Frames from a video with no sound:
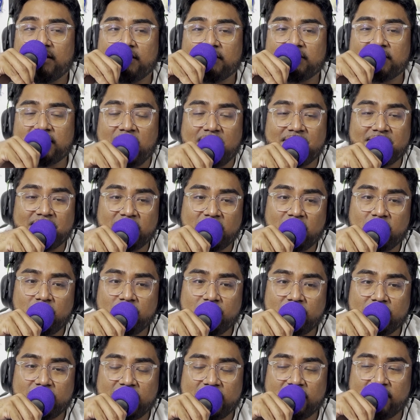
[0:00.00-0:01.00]

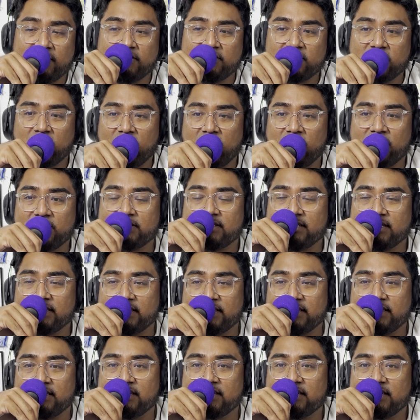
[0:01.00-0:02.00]
Tabilo than Nadal
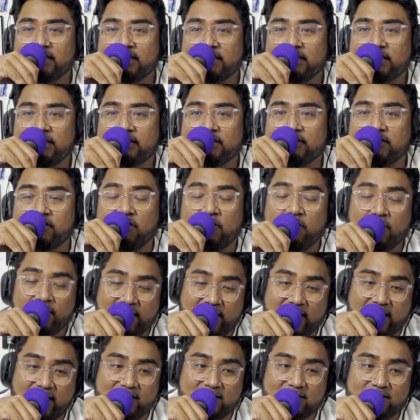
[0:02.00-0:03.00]
did to
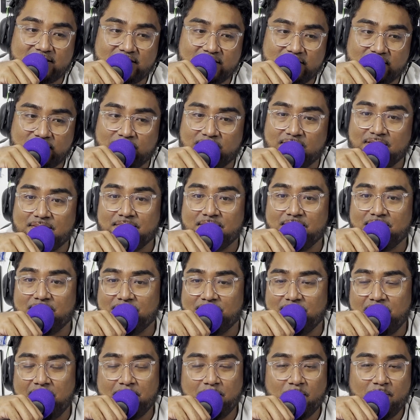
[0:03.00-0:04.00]
Hurkacz. So
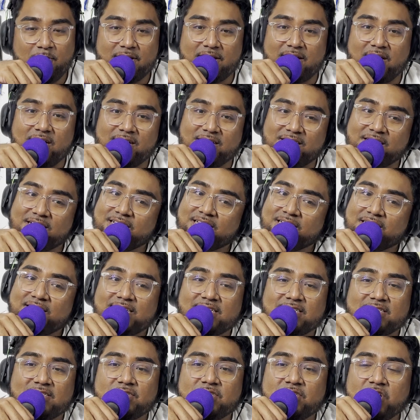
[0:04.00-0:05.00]
my boy got
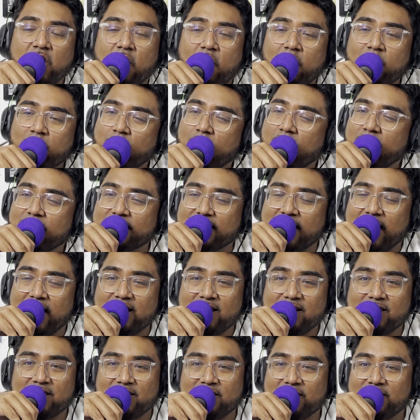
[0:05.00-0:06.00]
dog walked
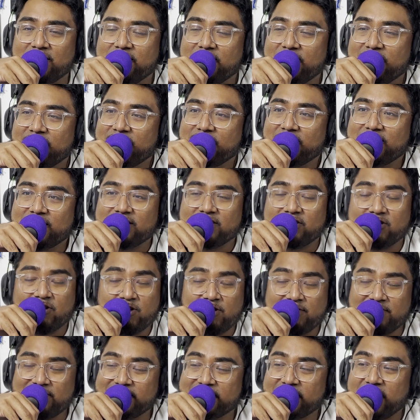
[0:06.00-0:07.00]
out of there.
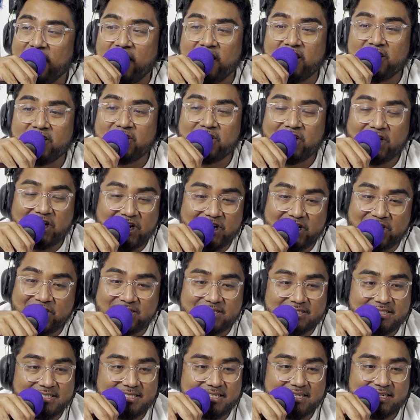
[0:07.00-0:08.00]
Djokovic got
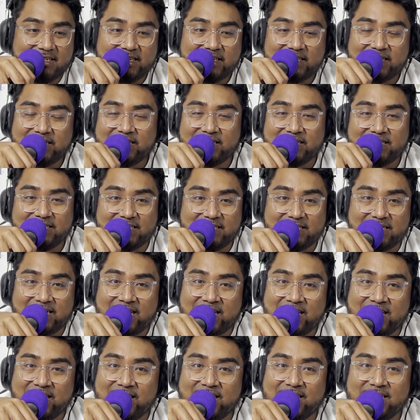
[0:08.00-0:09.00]
cooked.
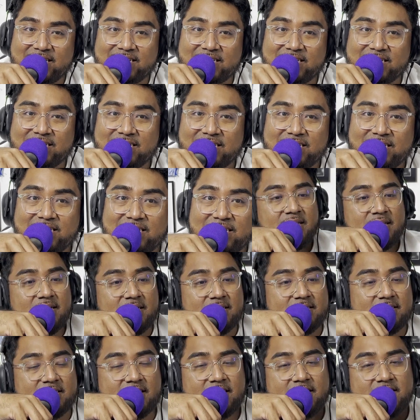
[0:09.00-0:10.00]
And
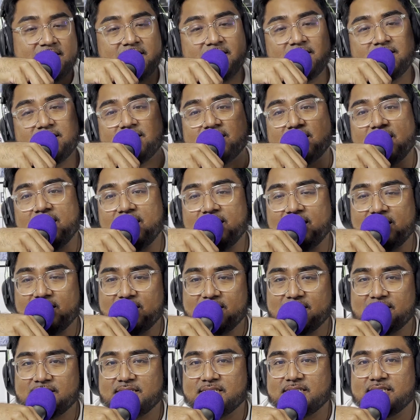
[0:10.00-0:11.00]
it's easy to say that
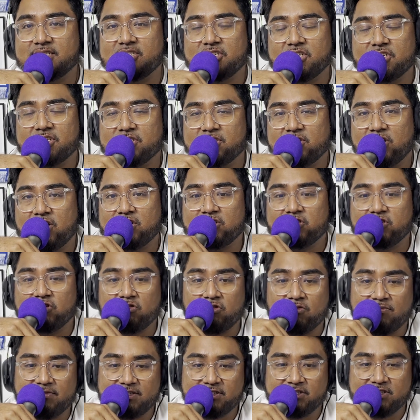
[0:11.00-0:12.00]
this is just not
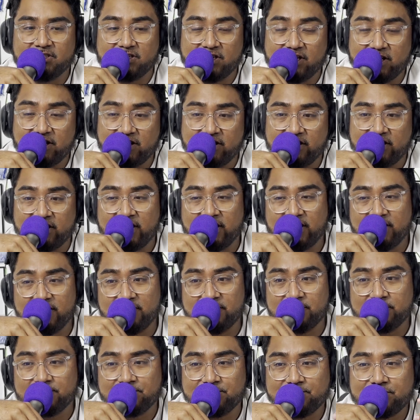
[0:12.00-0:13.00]
Djokovic's year.